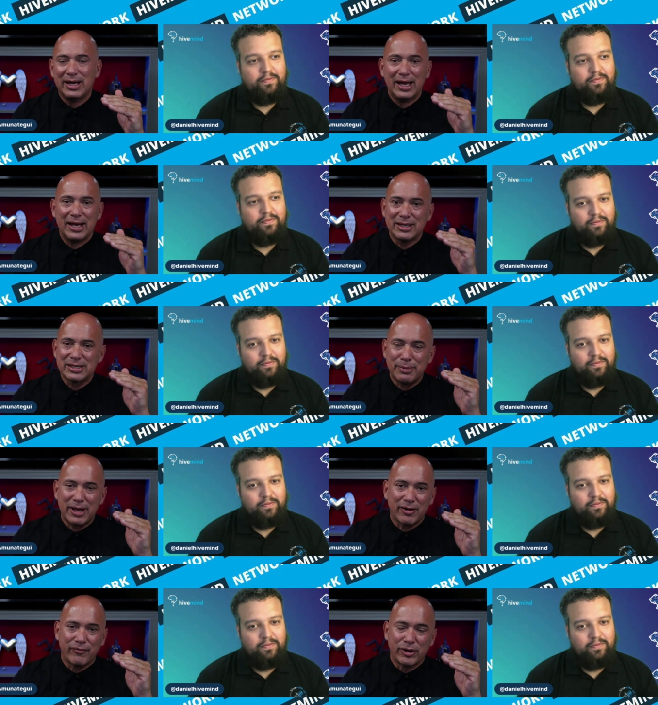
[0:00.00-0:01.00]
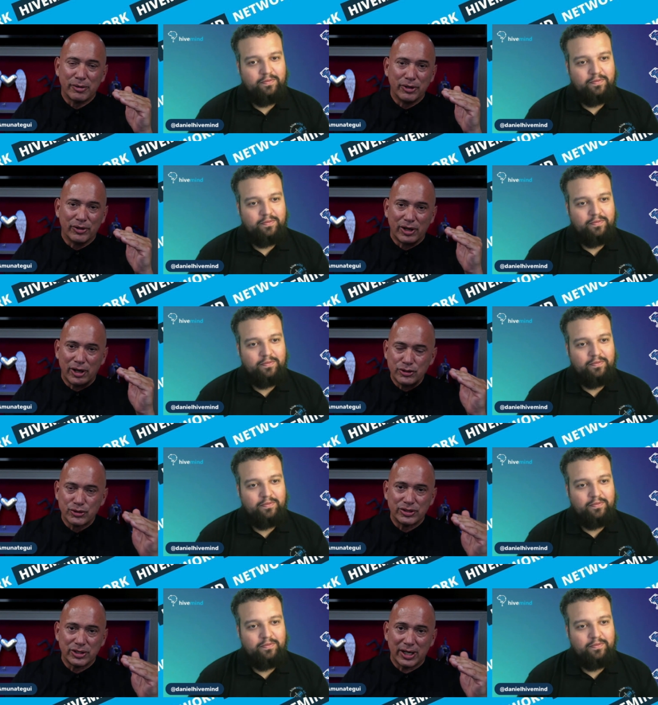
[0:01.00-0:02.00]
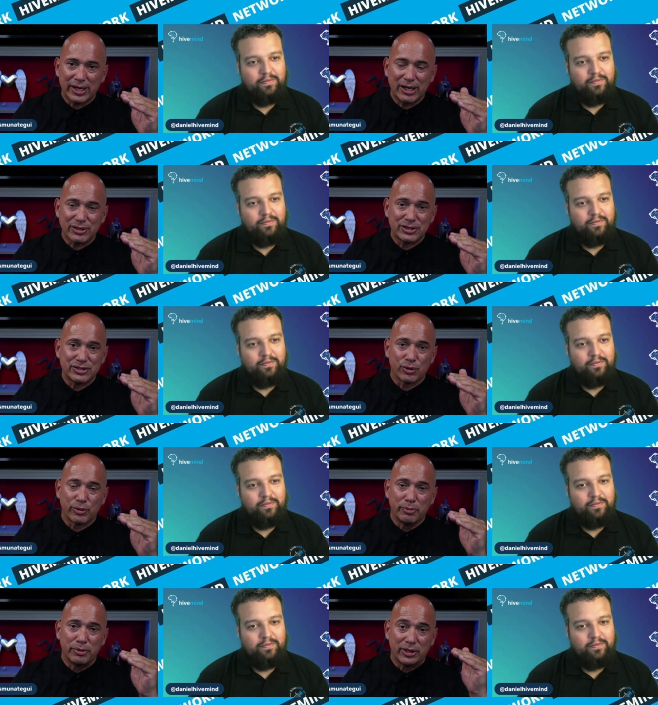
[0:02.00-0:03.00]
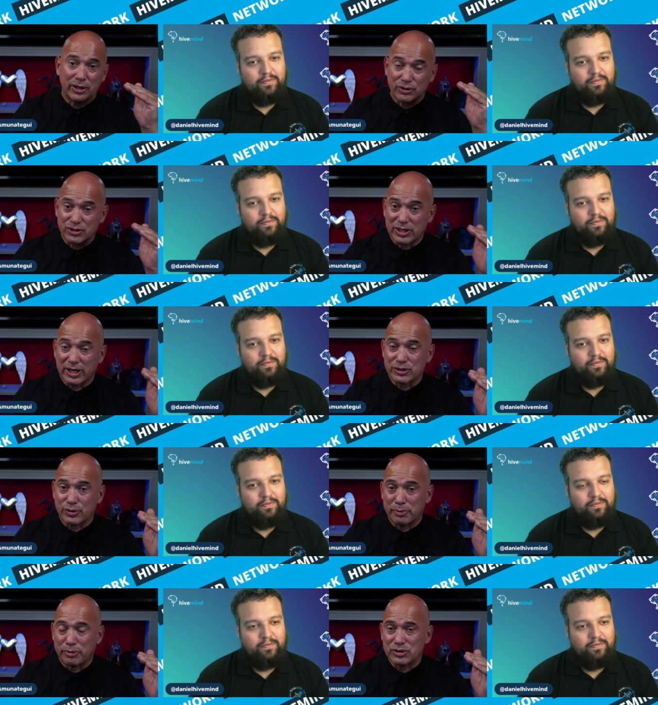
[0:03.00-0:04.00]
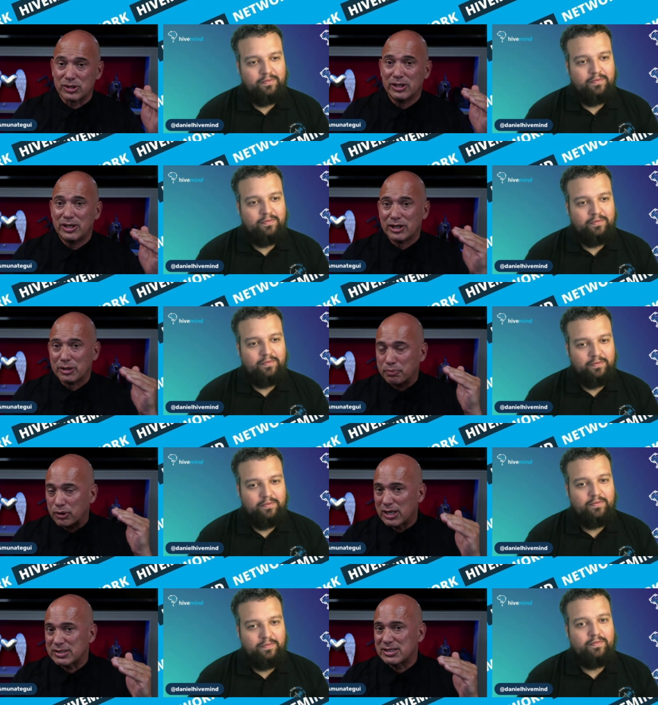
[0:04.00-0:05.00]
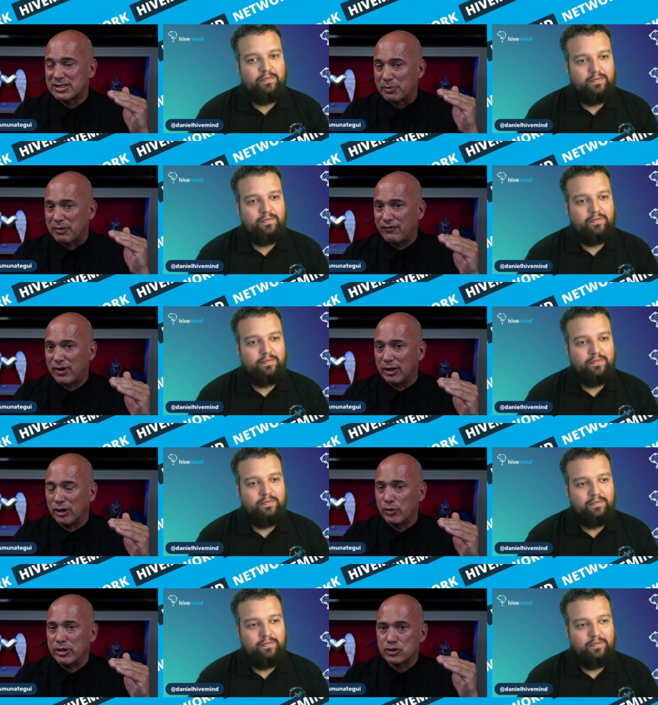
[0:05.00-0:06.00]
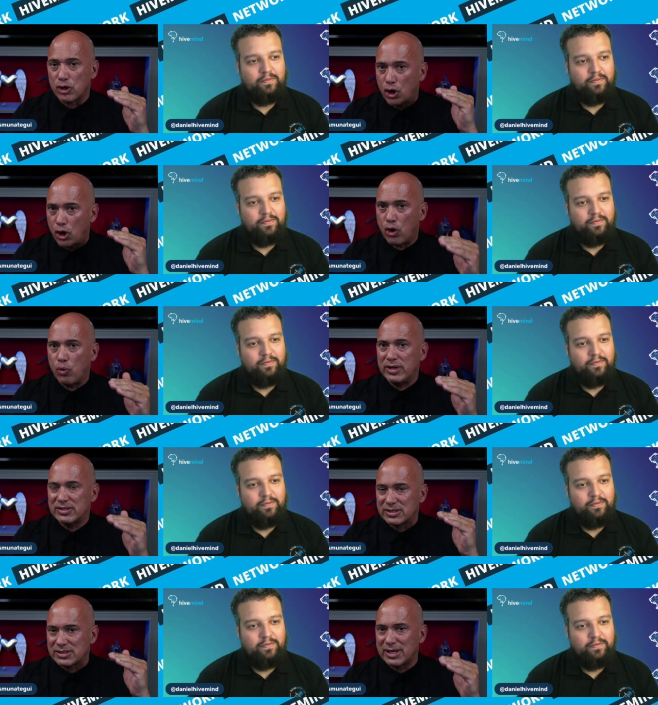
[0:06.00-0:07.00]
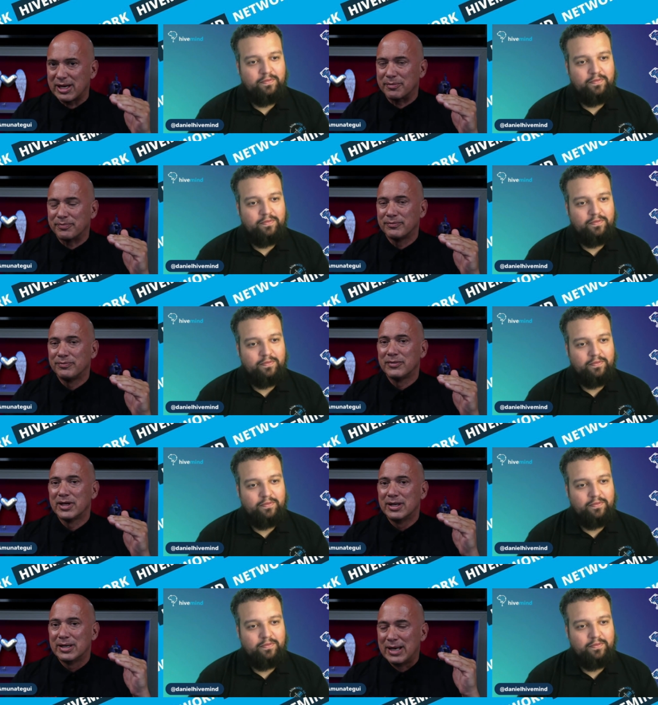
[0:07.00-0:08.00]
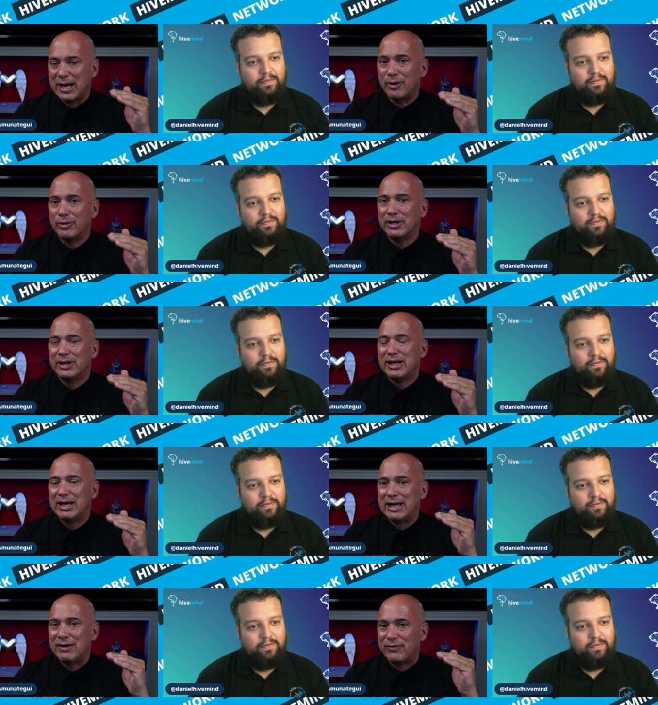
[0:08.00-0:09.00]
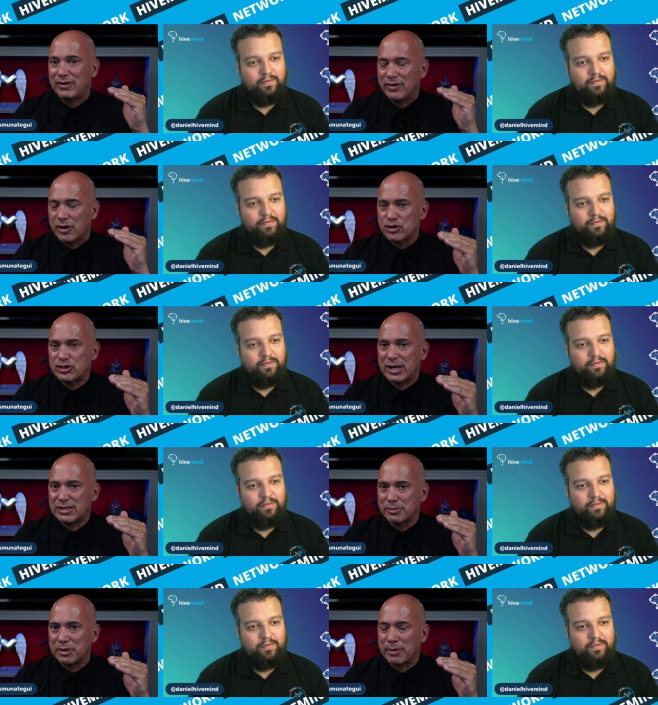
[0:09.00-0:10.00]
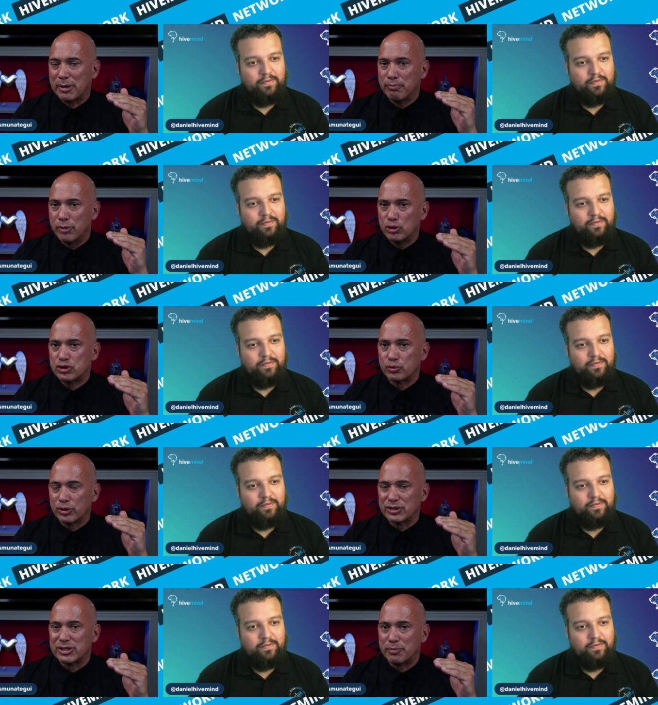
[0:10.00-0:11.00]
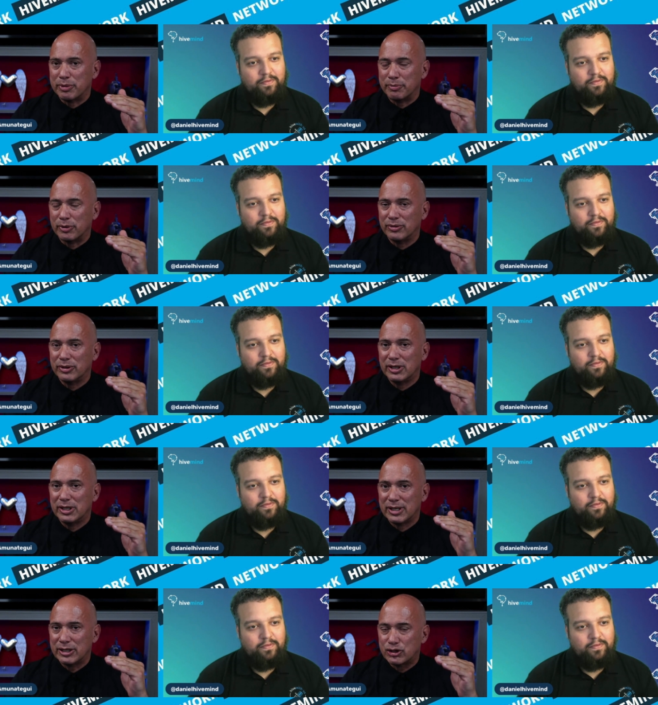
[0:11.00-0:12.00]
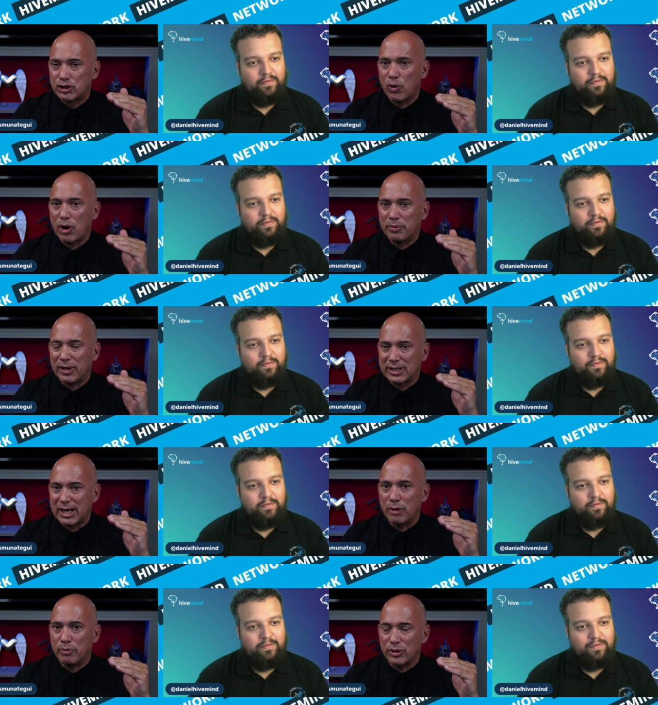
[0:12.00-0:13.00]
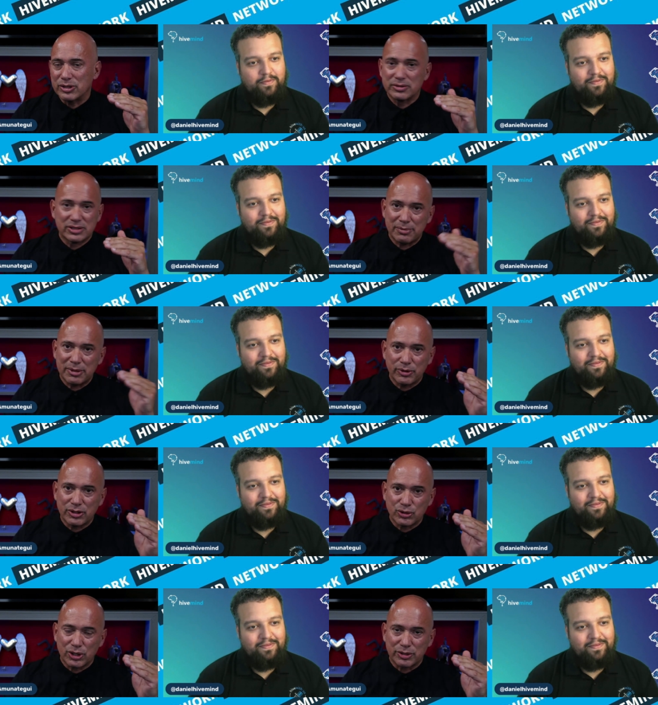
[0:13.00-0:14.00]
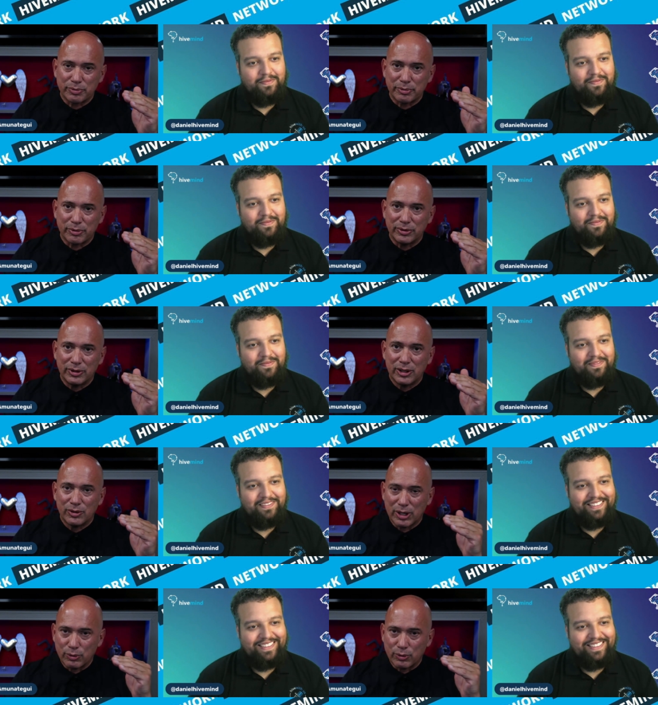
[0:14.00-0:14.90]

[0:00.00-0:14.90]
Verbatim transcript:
Speaker 1: And it doesn't matter if we're going to build 100 dog houses or we're going to build 100 skyscrapers. The process that we follow is always the same. Now, if you understand something about most real estate people, they show up like cowboys. Same thing with construction people, right?